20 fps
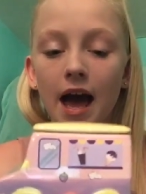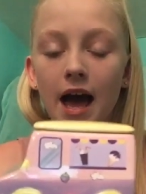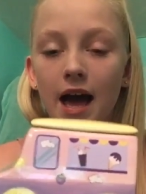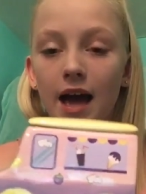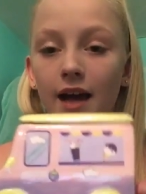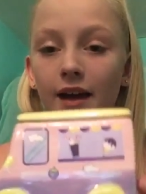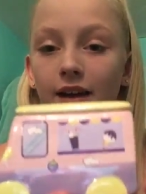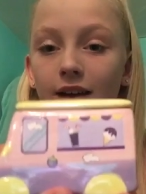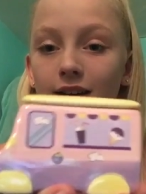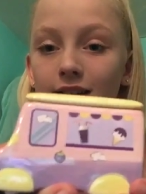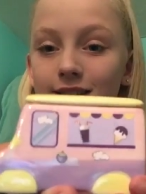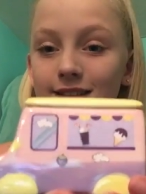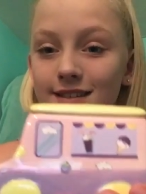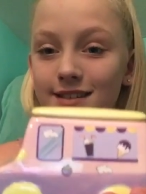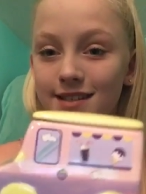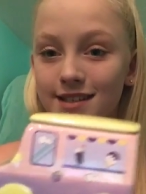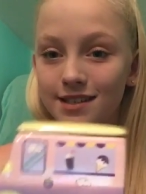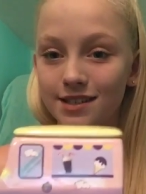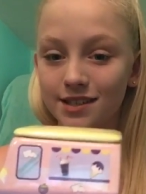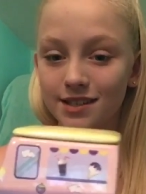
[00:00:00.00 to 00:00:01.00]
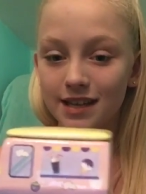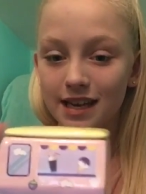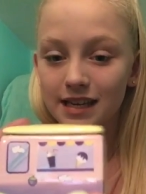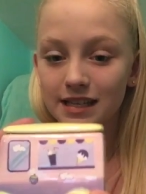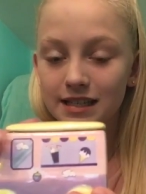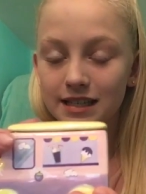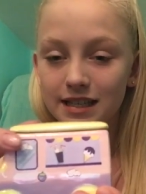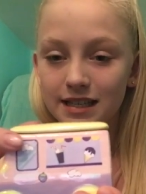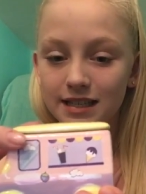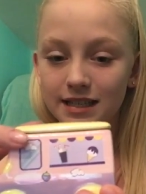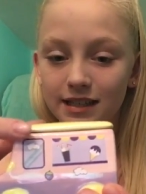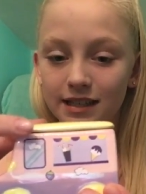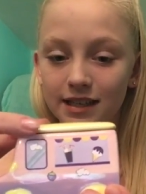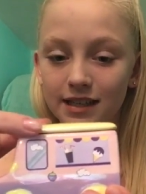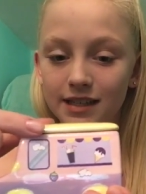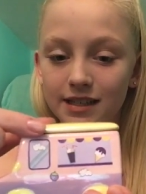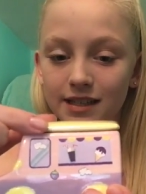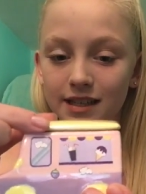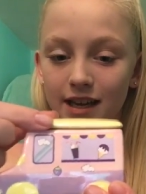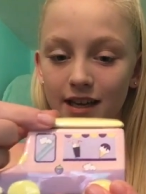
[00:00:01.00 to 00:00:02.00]
And it just has this
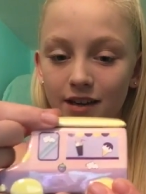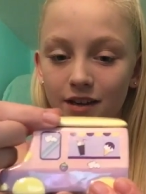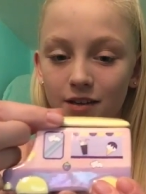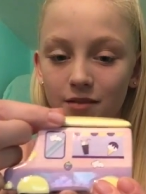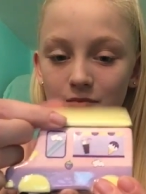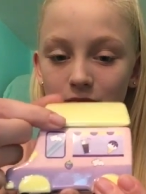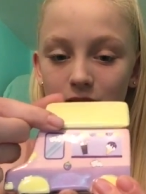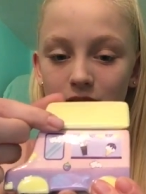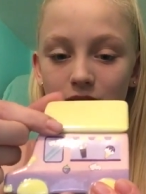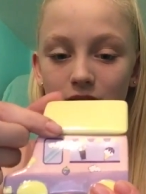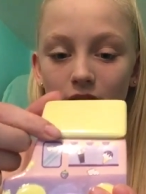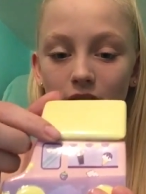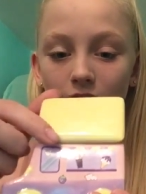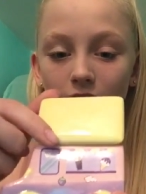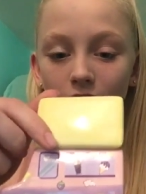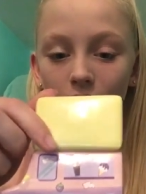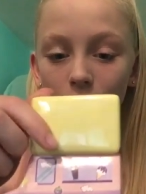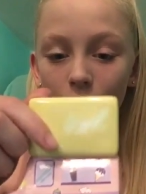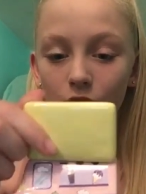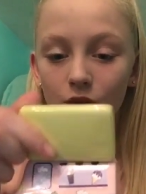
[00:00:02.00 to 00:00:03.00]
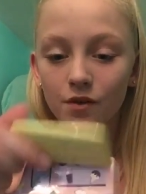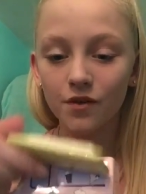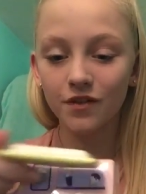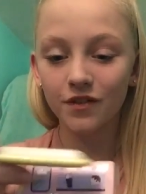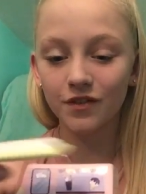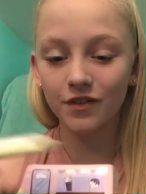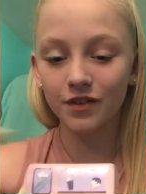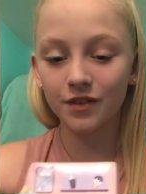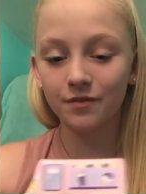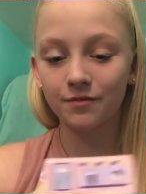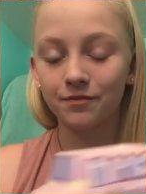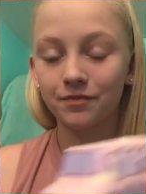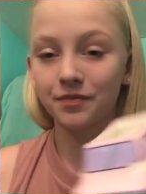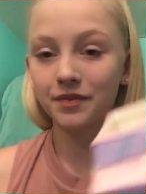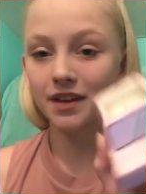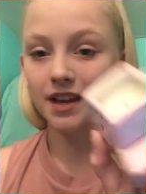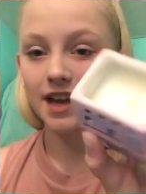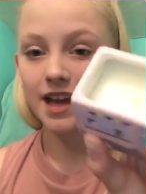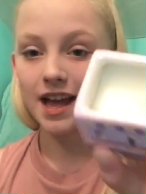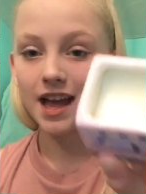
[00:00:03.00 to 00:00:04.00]
lid that comes off,
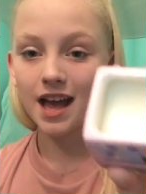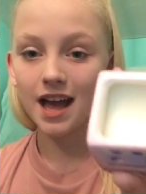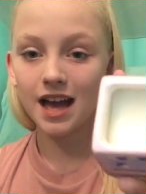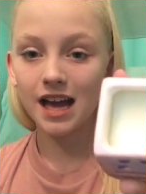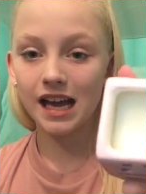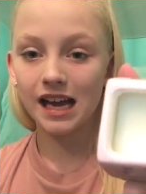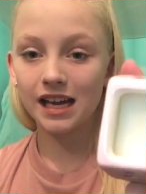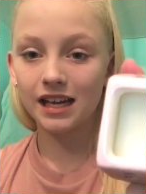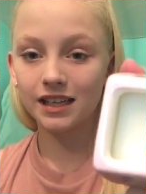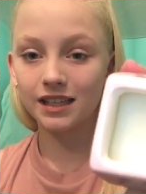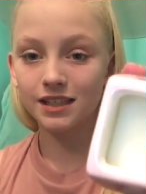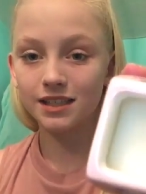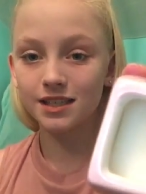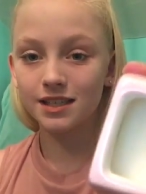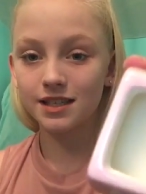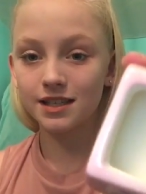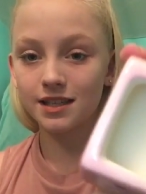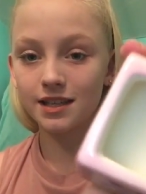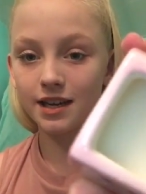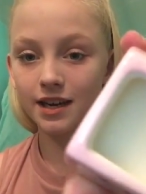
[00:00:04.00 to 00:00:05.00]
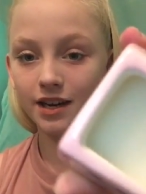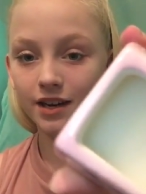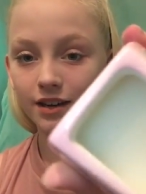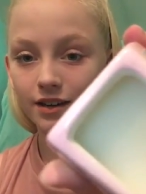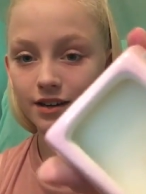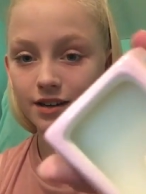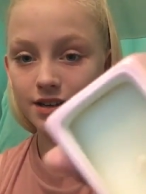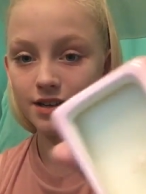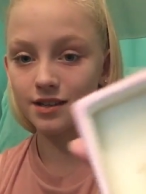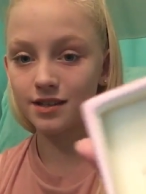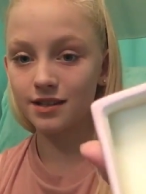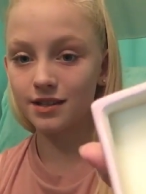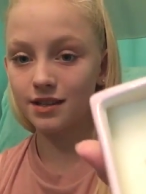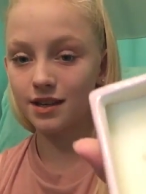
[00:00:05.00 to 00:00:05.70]
and there is